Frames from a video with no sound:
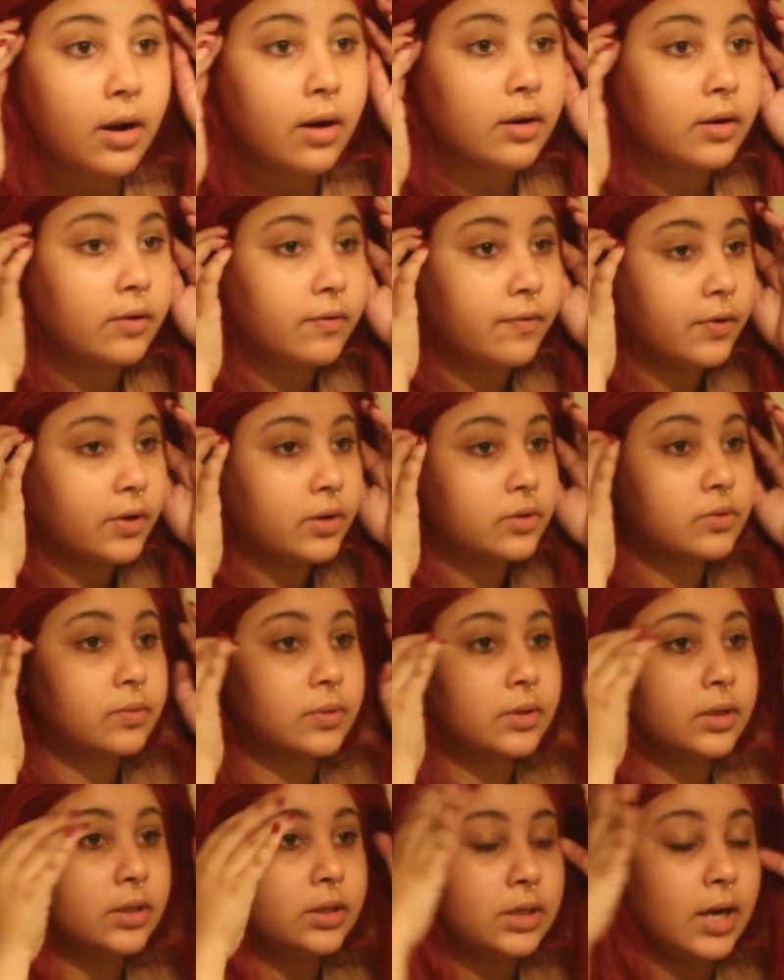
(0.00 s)
already feels
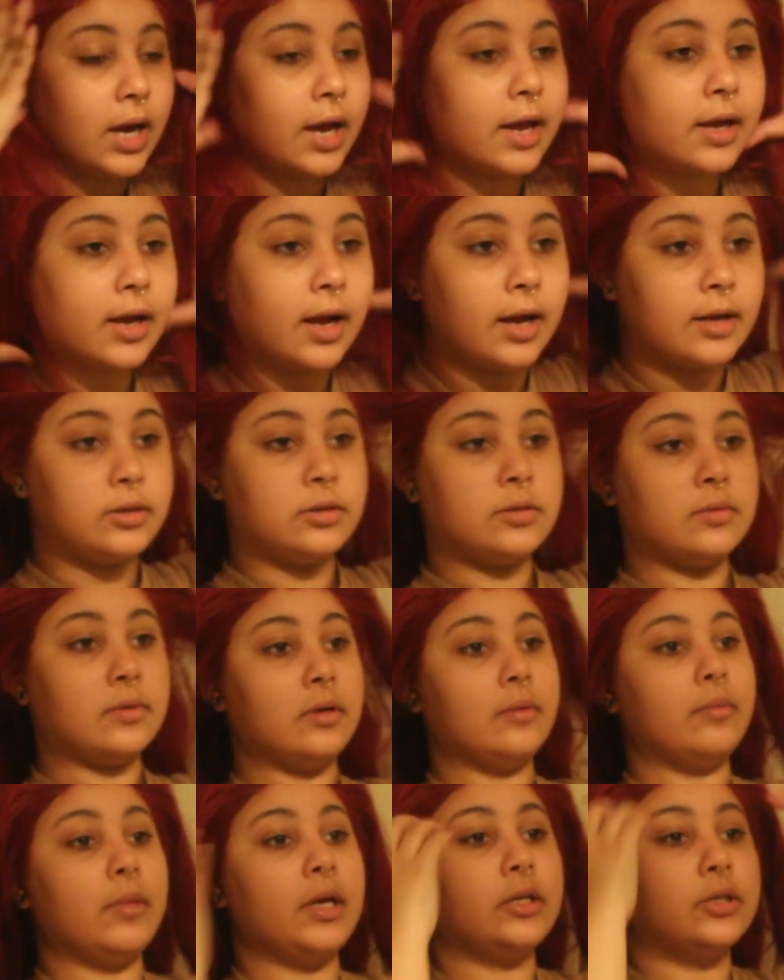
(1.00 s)
really tight. I just
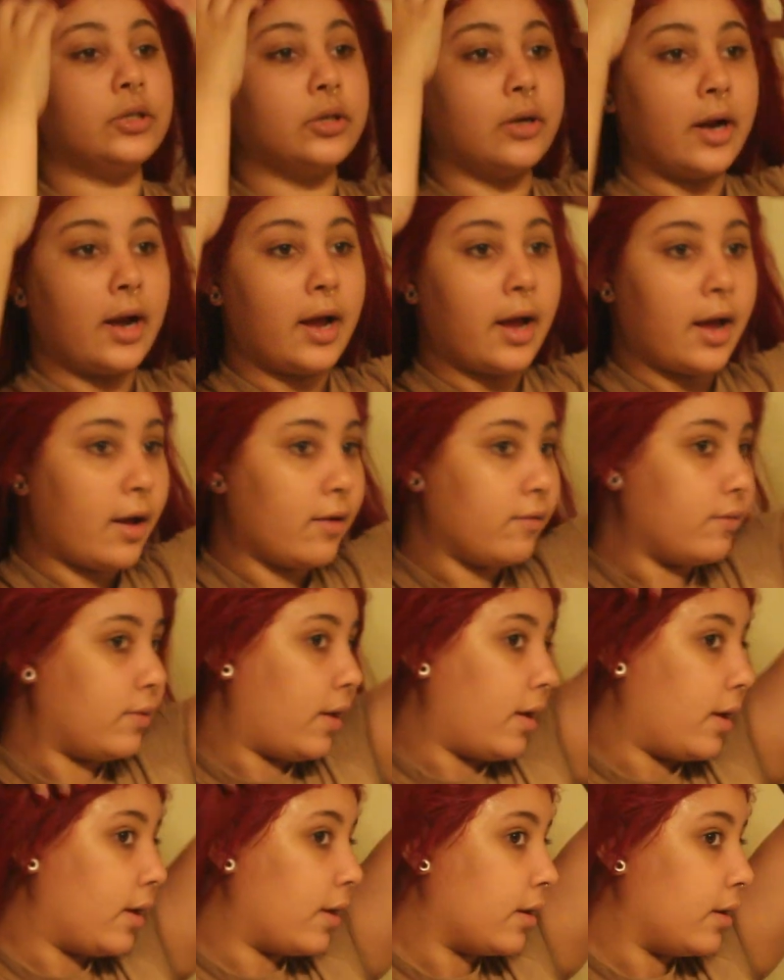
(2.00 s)
wanna make sure I have
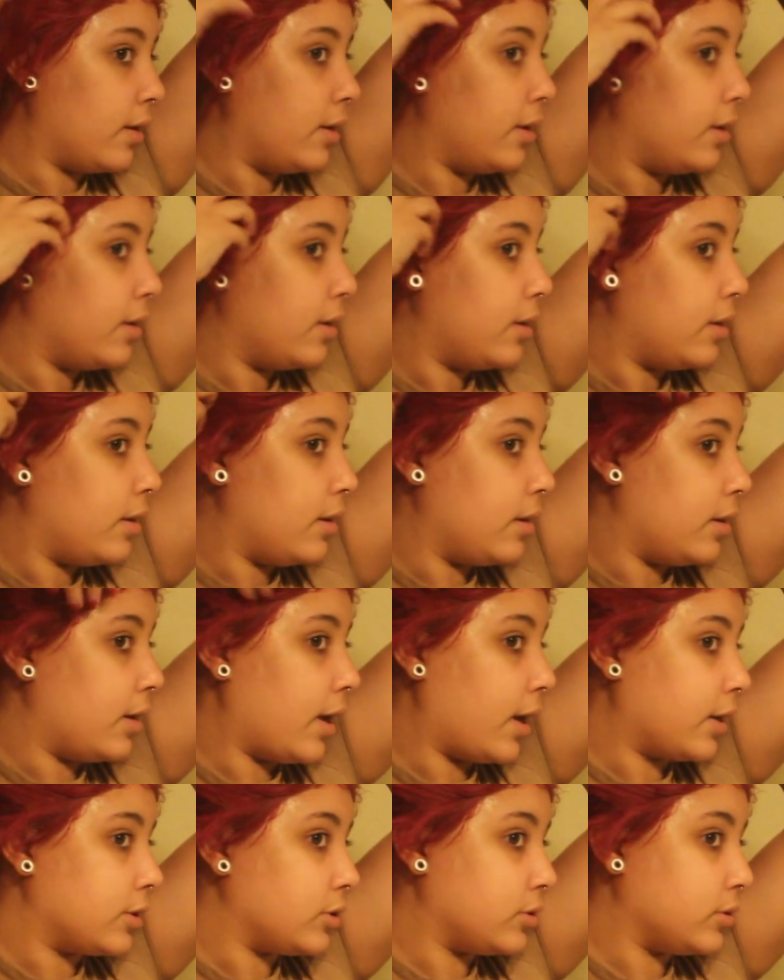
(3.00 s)
like an
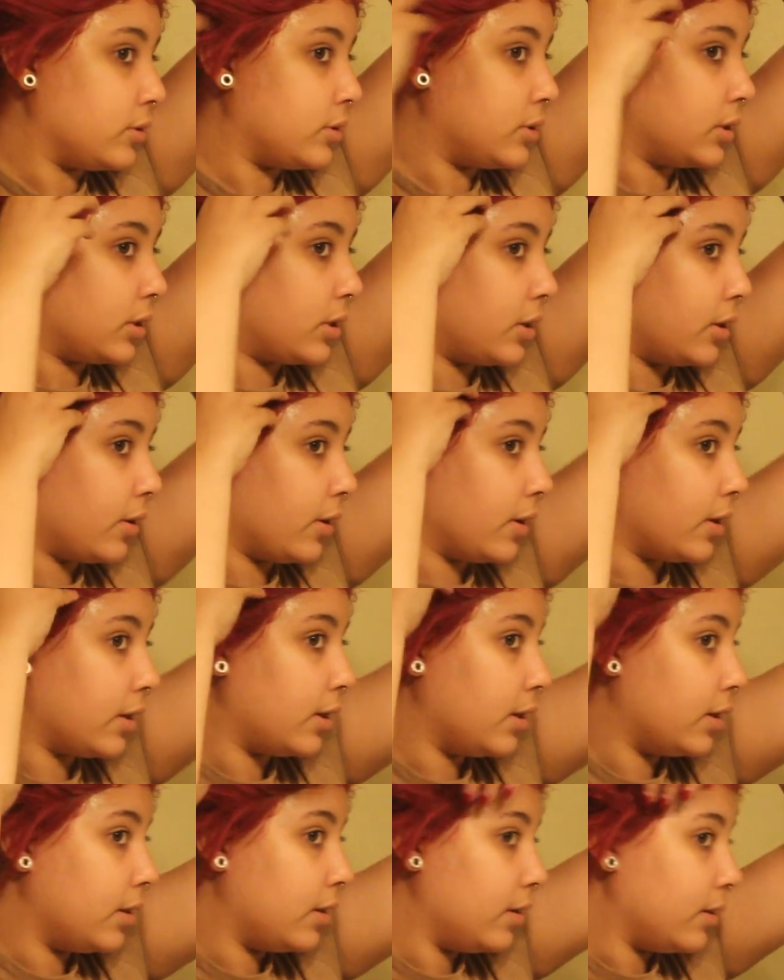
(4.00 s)
extra
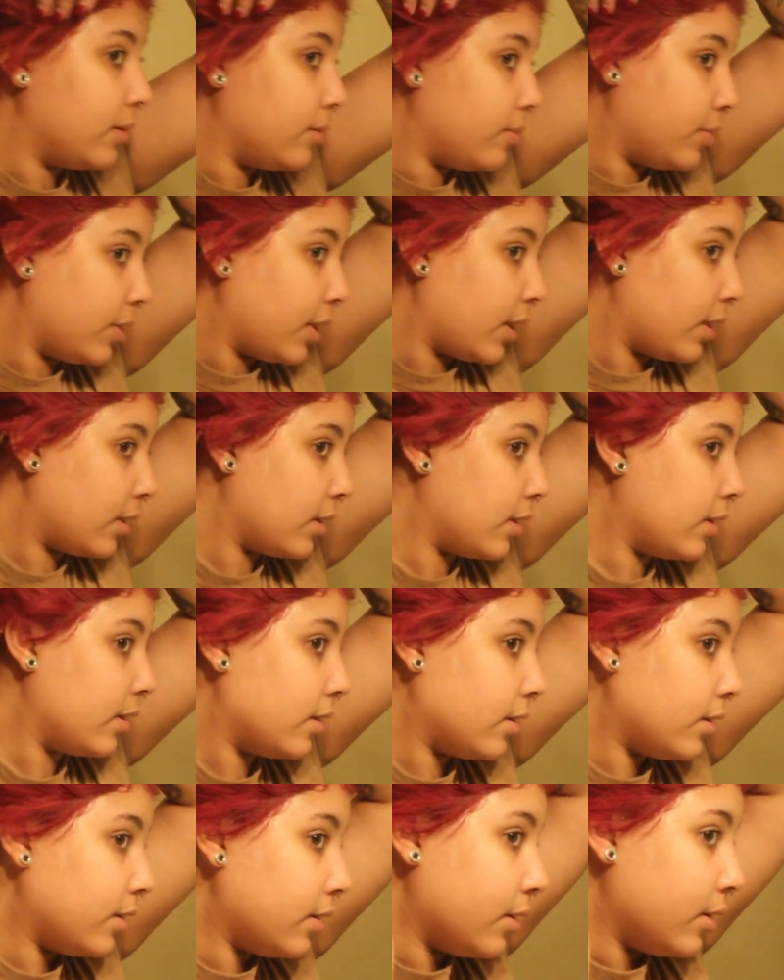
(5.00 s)
security
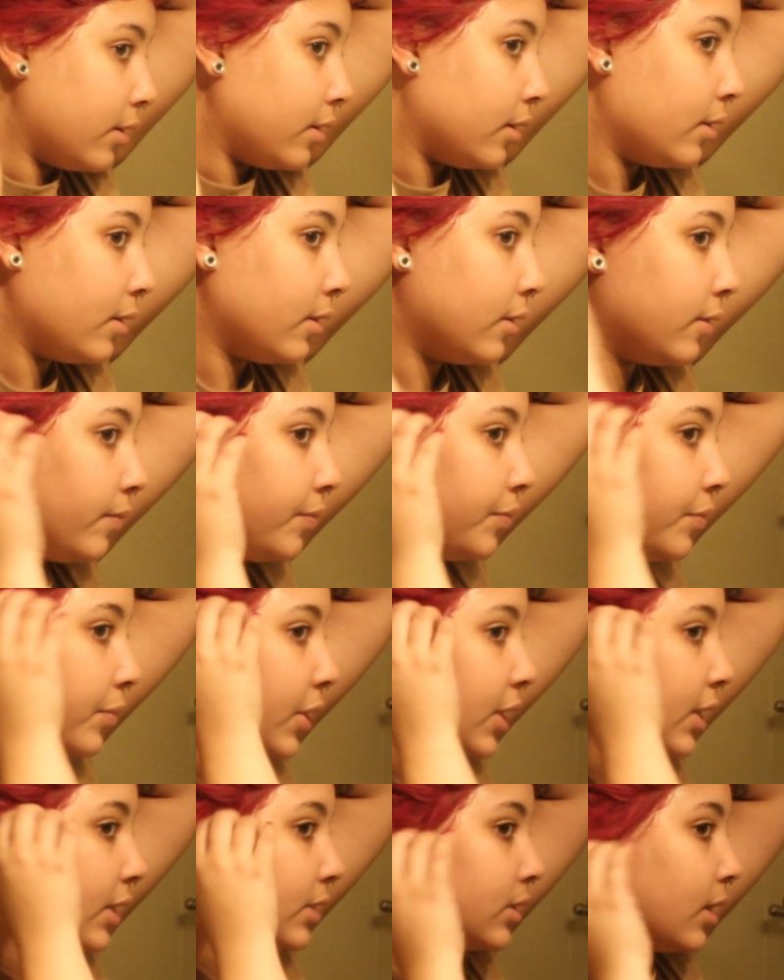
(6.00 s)
blanket,
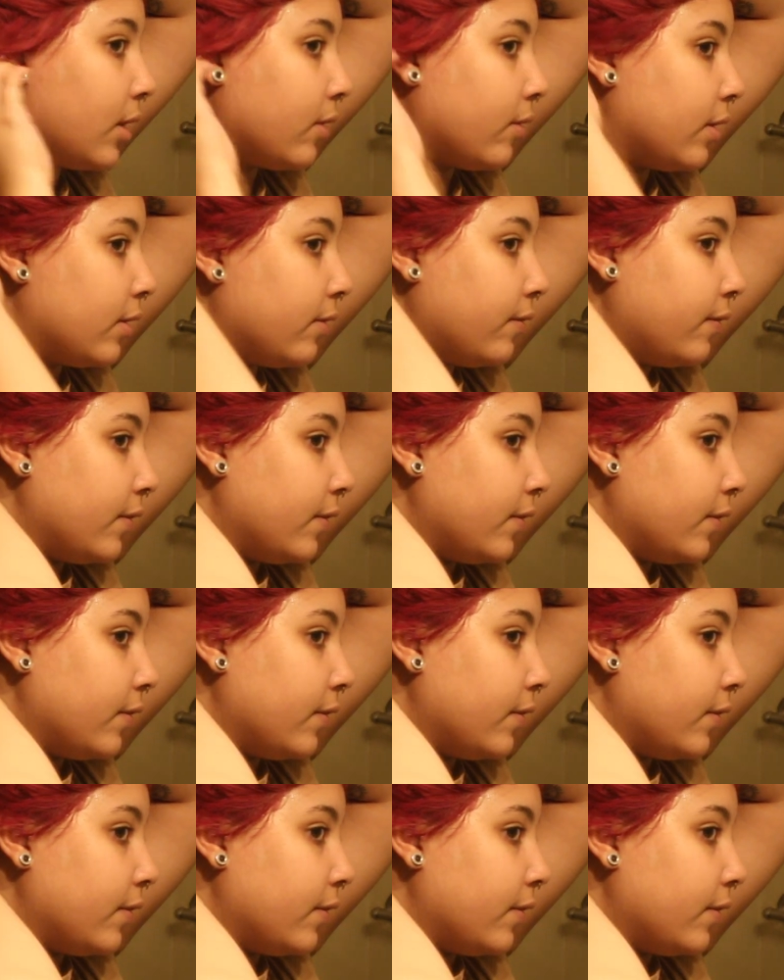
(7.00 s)
but it's already